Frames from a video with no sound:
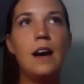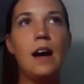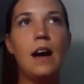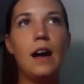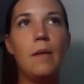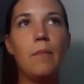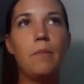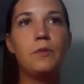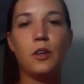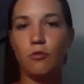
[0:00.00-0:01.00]

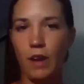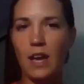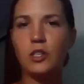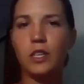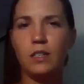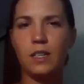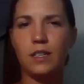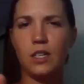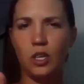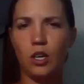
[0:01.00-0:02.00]
So Creation
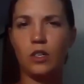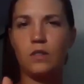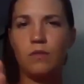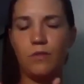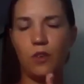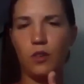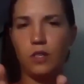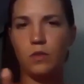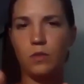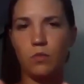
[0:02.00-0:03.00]
does a good food
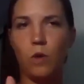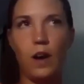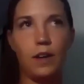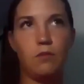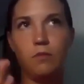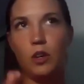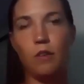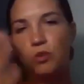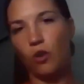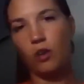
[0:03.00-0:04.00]
and wine, you
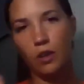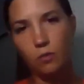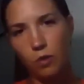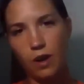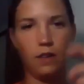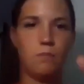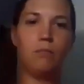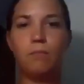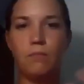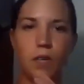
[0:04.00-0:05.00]
know, chocolate and wine and
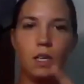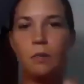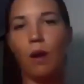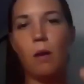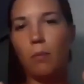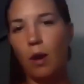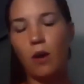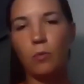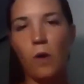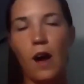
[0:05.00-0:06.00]
blah, blah, blah
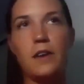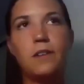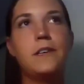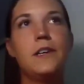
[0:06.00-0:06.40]
and wine.